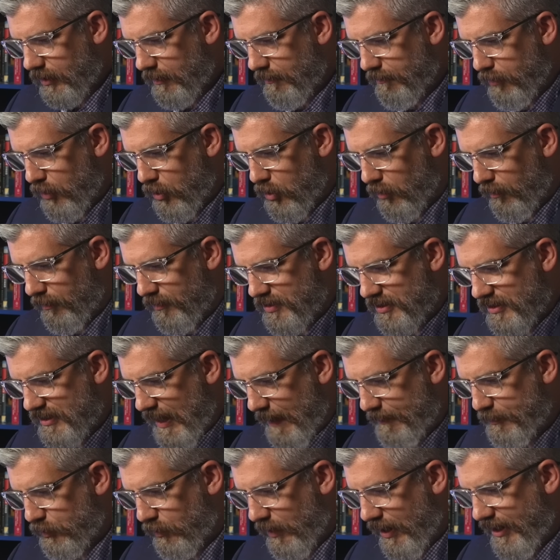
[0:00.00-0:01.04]
Boom,
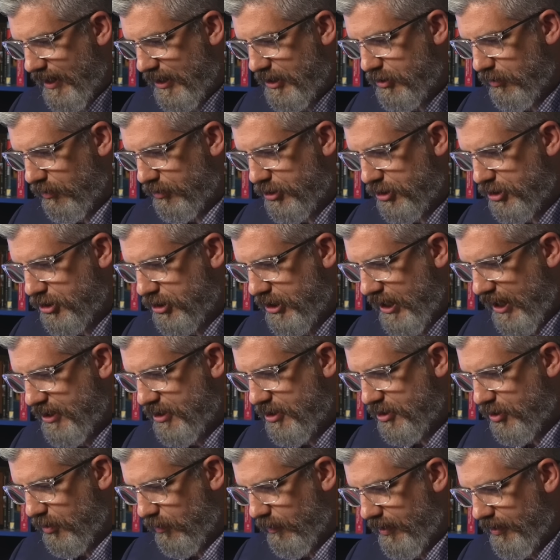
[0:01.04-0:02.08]
steps right into it, just
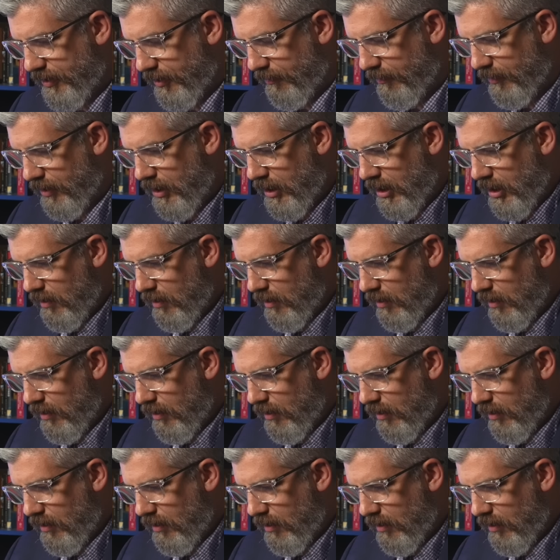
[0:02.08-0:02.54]
changes the rhythm.